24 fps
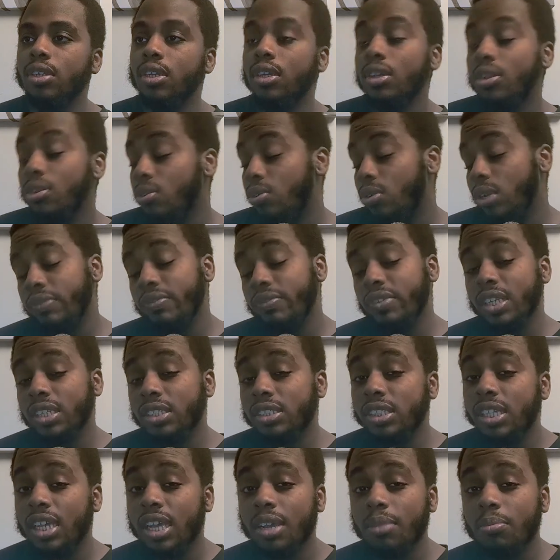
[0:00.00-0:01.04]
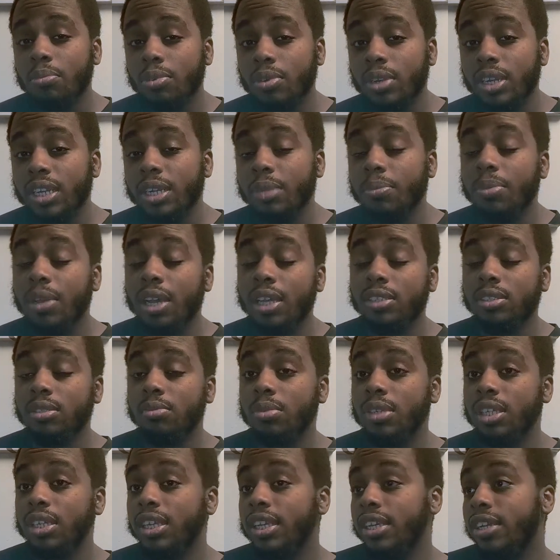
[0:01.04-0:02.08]
or even a Tom Brady
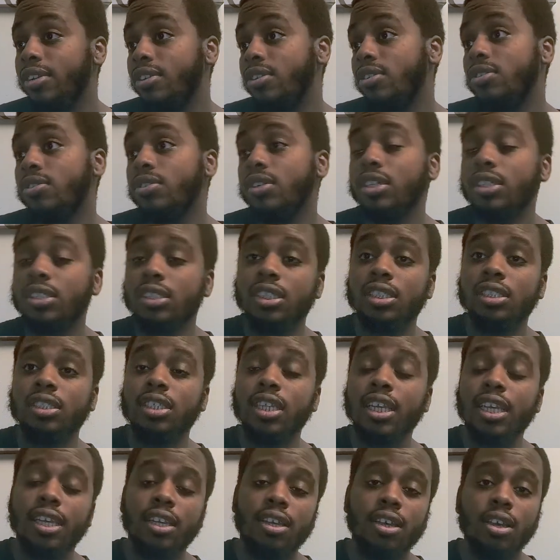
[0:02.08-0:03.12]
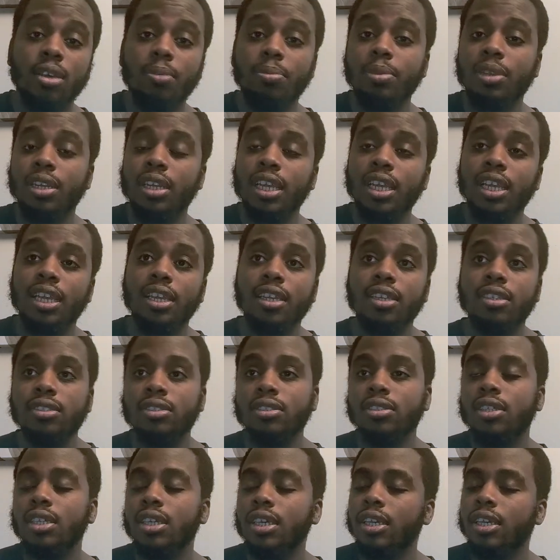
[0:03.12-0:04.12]
possibly getting hurt because he's getting up in age?